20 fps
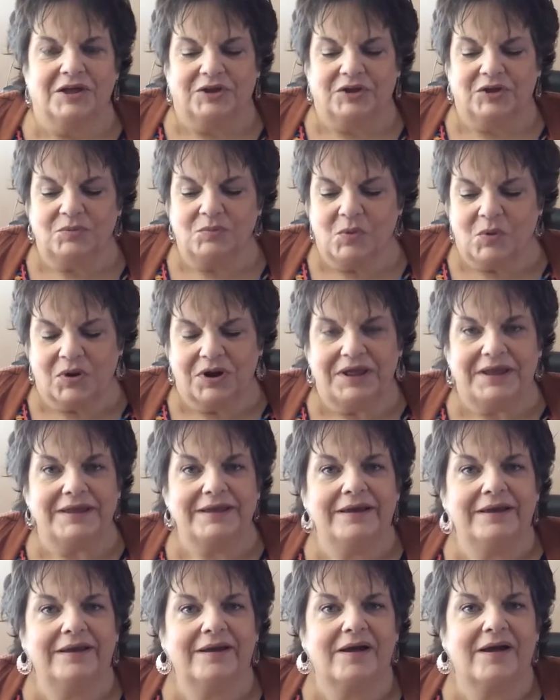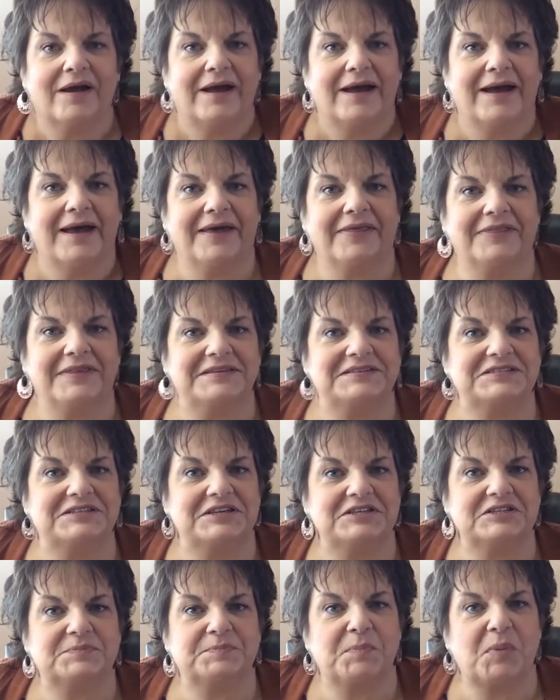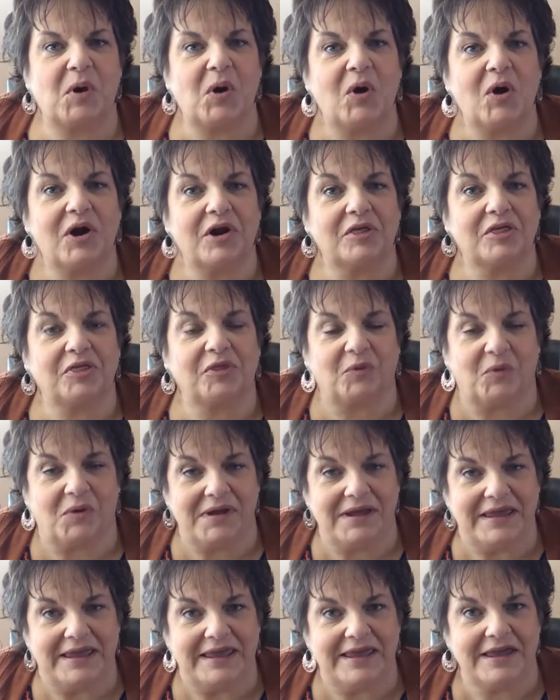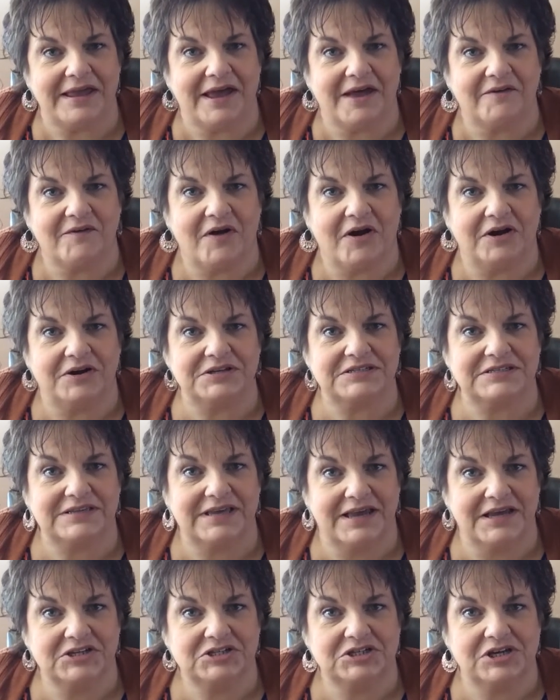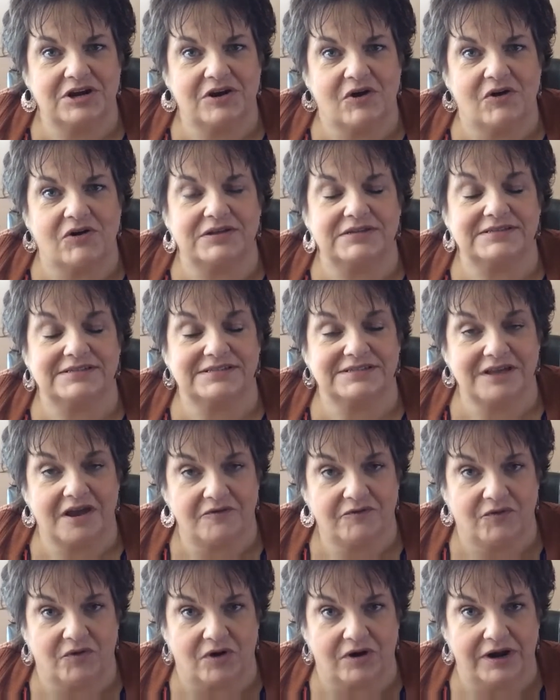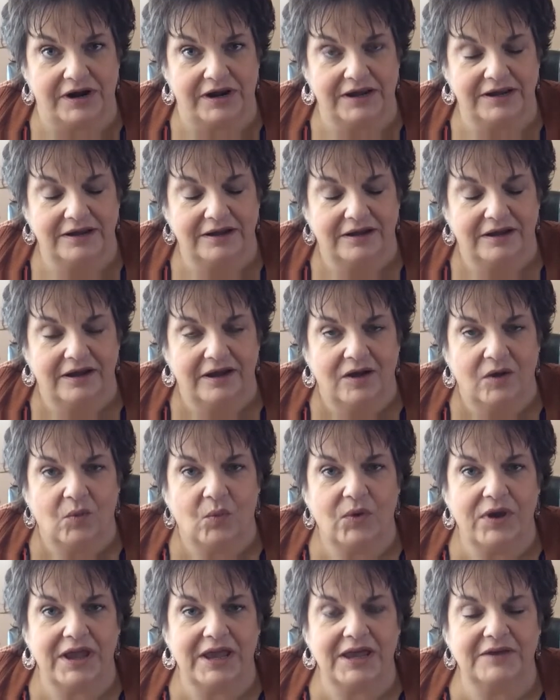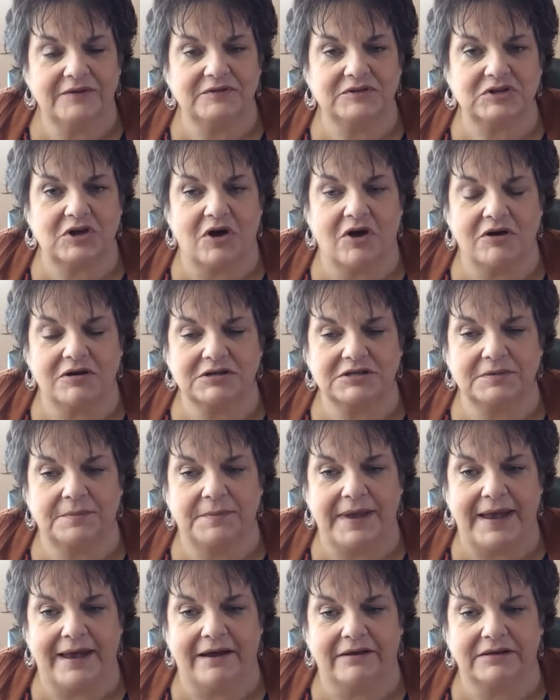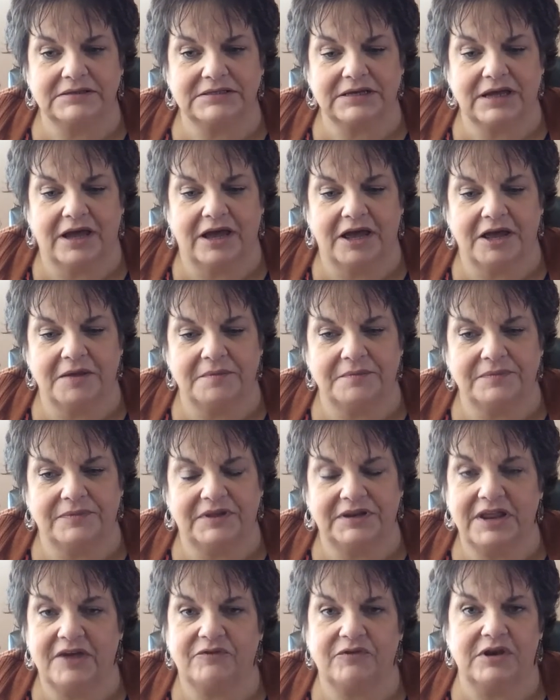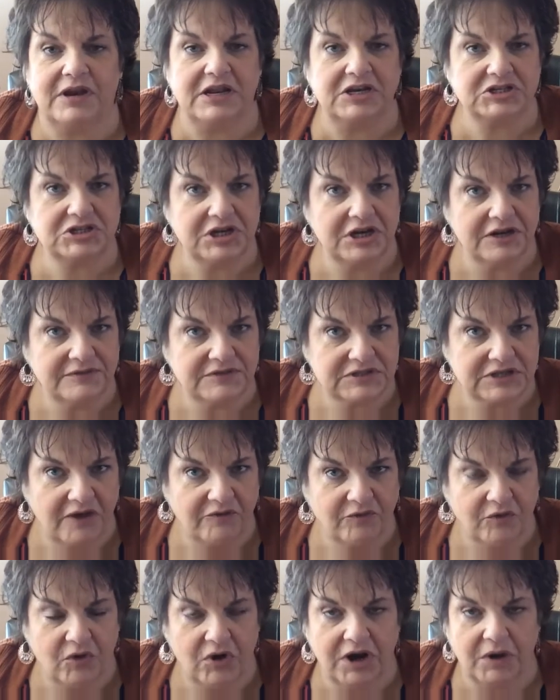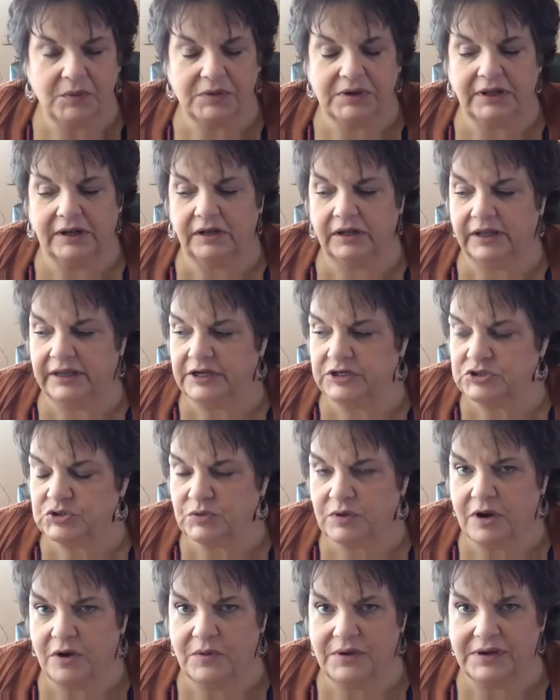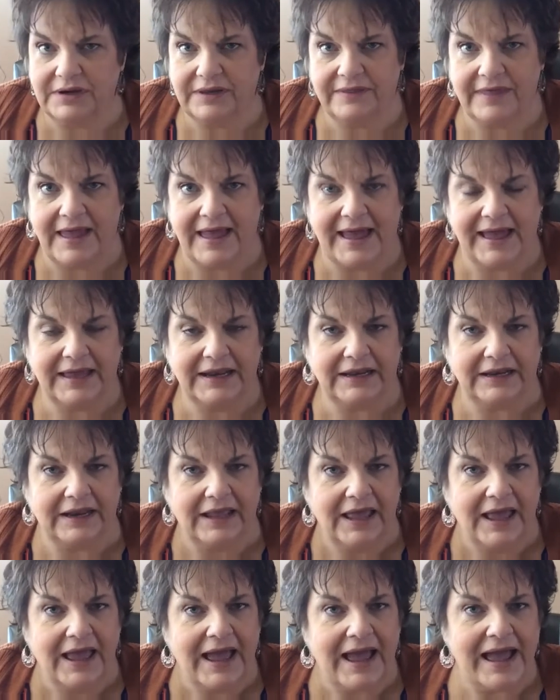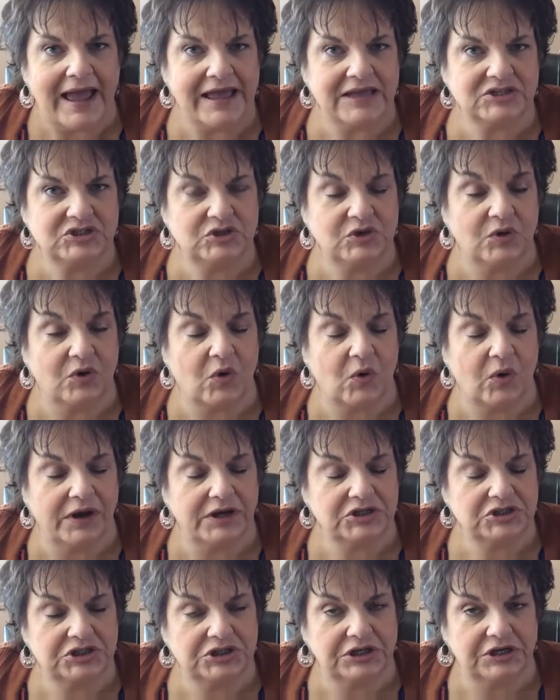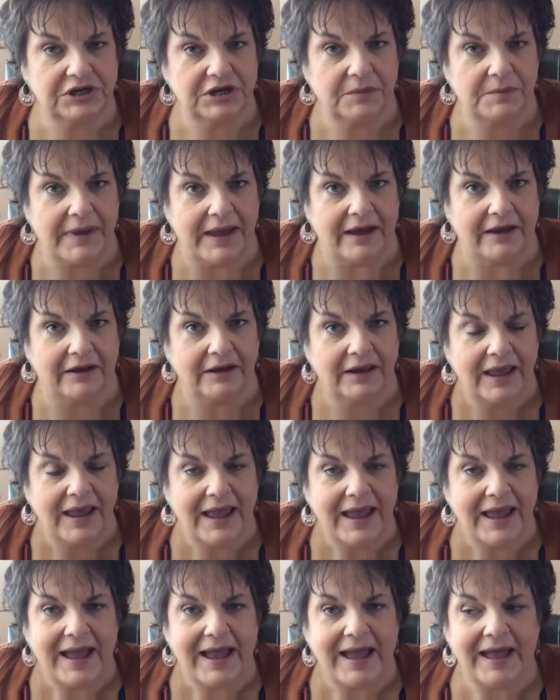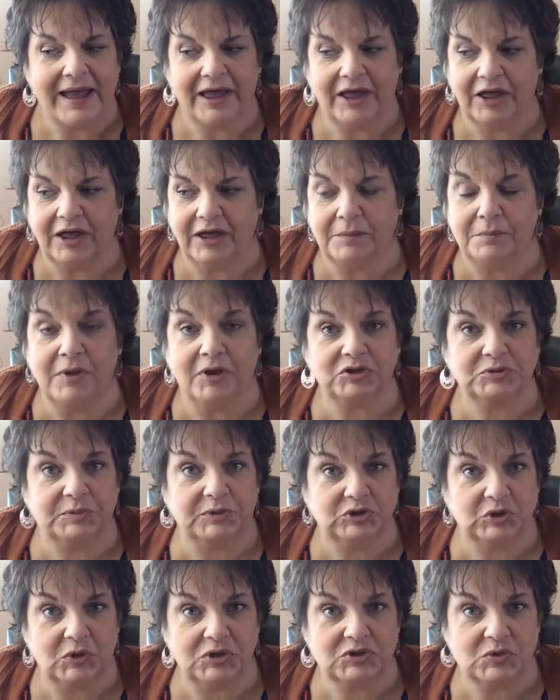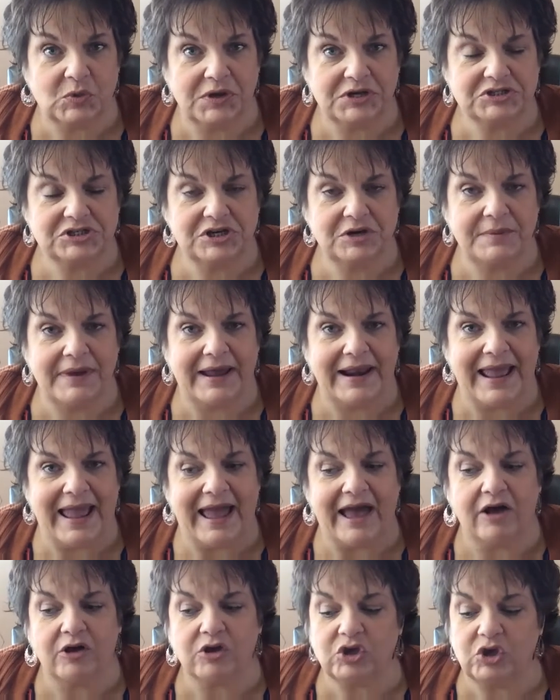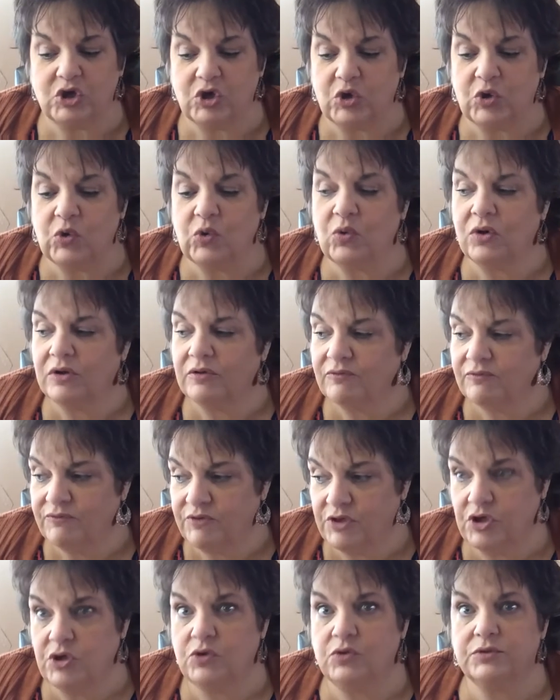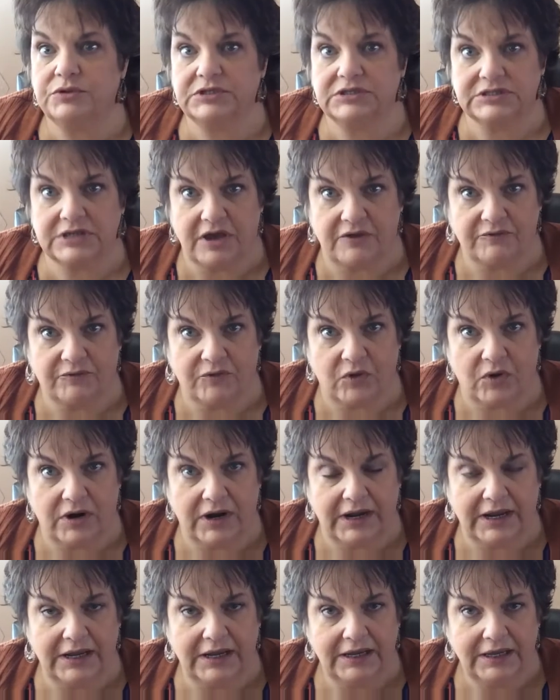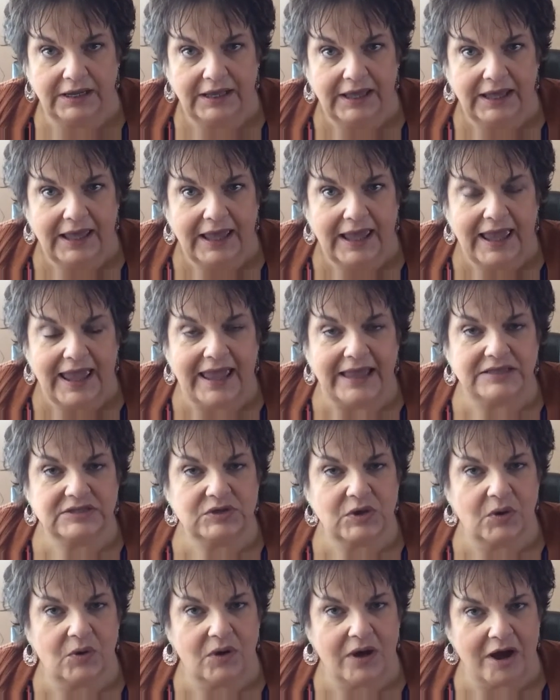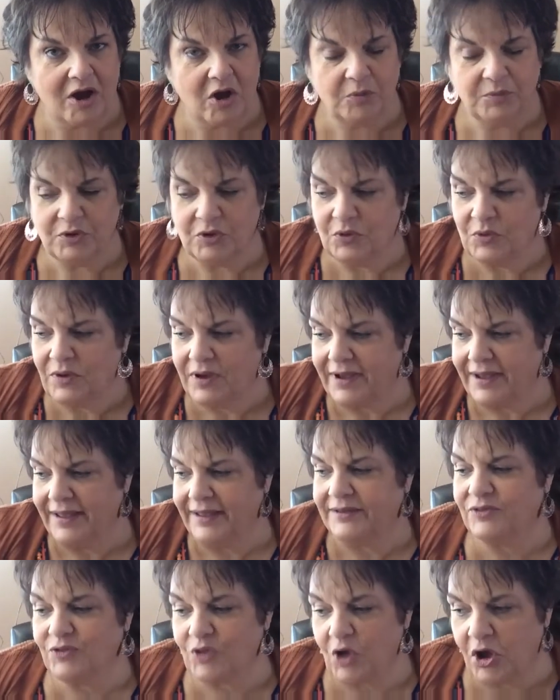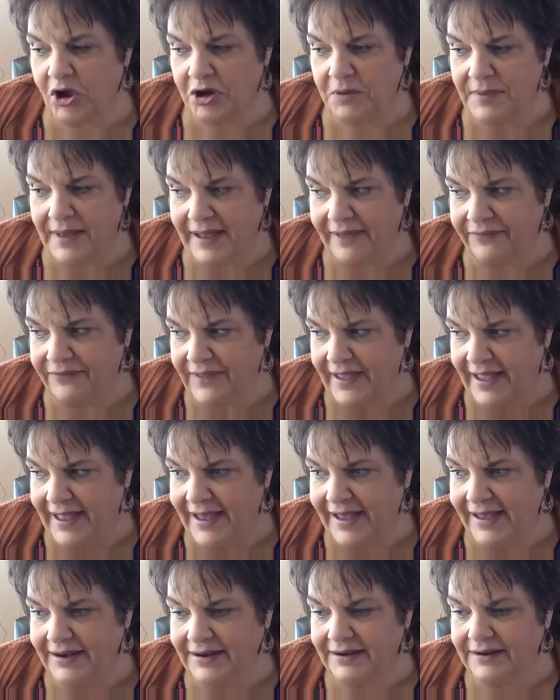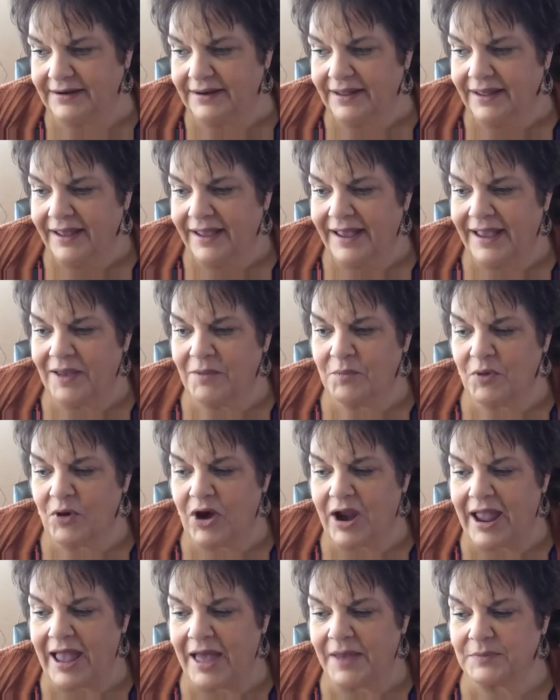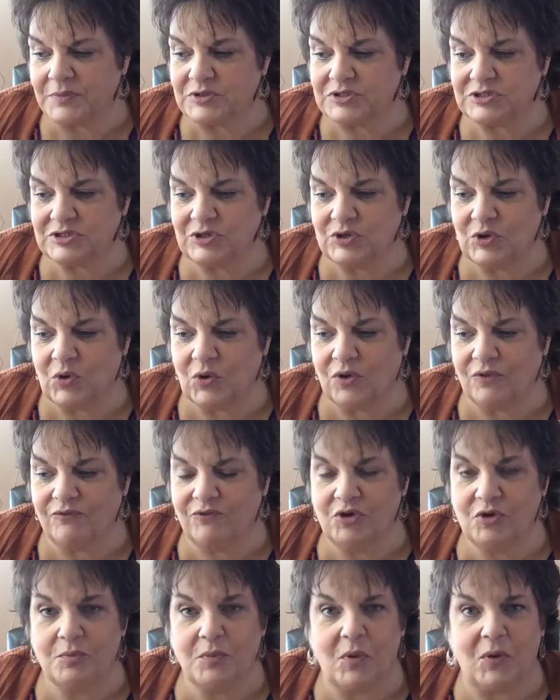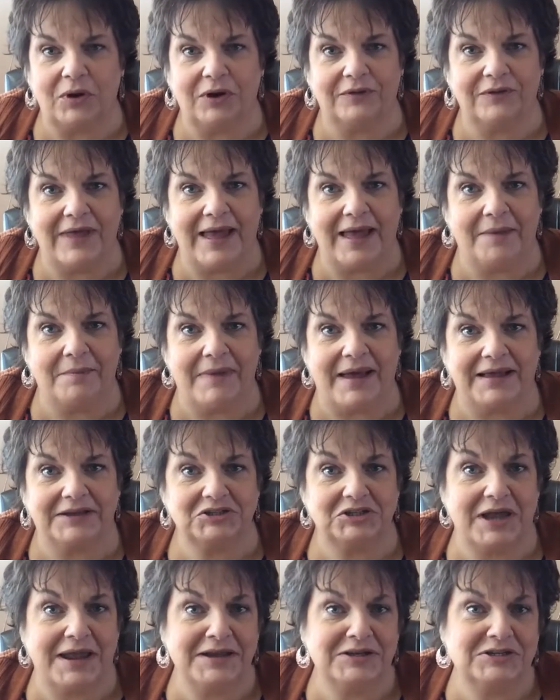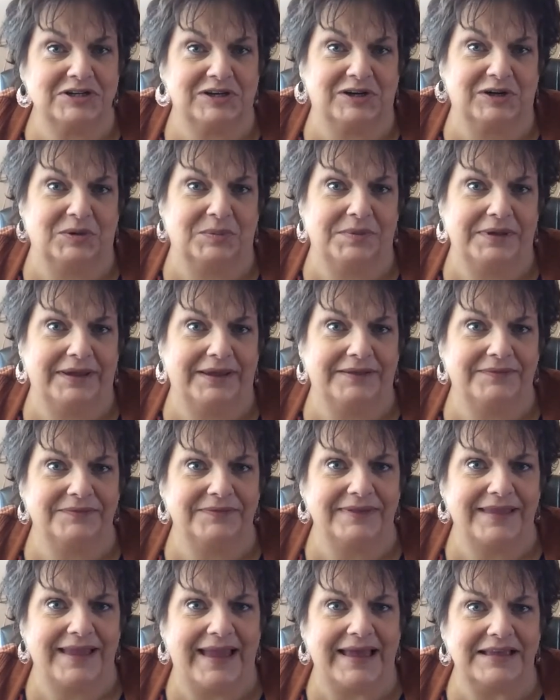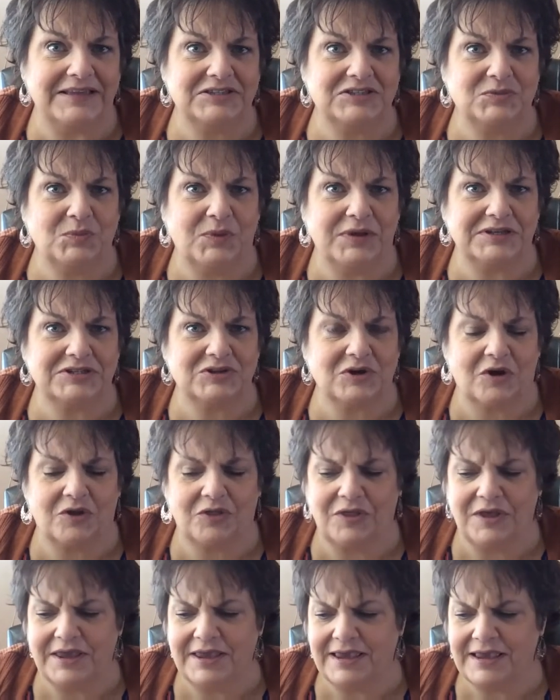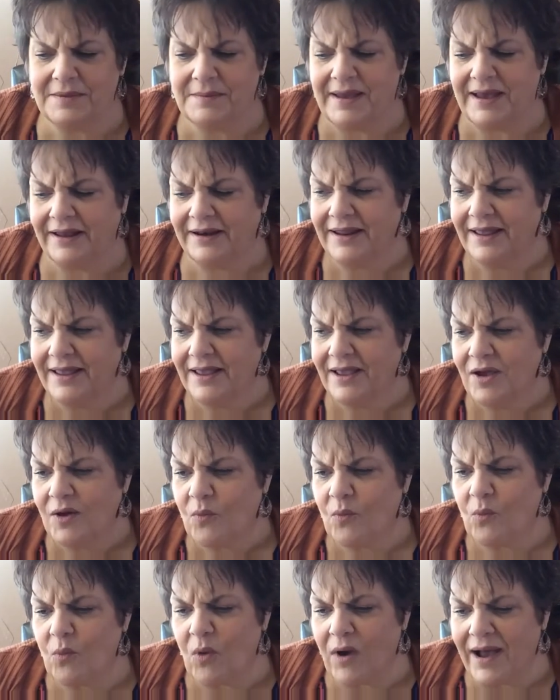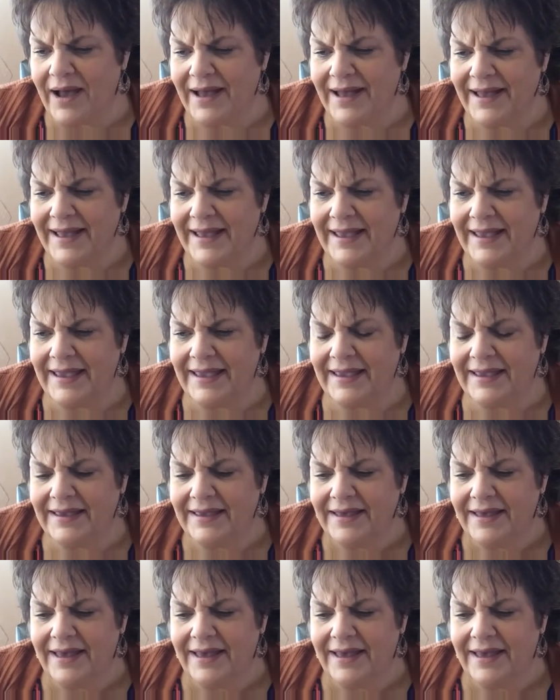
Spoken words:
Good morning. This is part 3 of our discussion on suffering. We have talked about the definition of suffering. We did a little intro into that, and I asked you a question about a multiple choice question about how you view suffering. And so I hope you had thought about that, and perhaps your viewpoint on that might change a little bit as we start thinking about why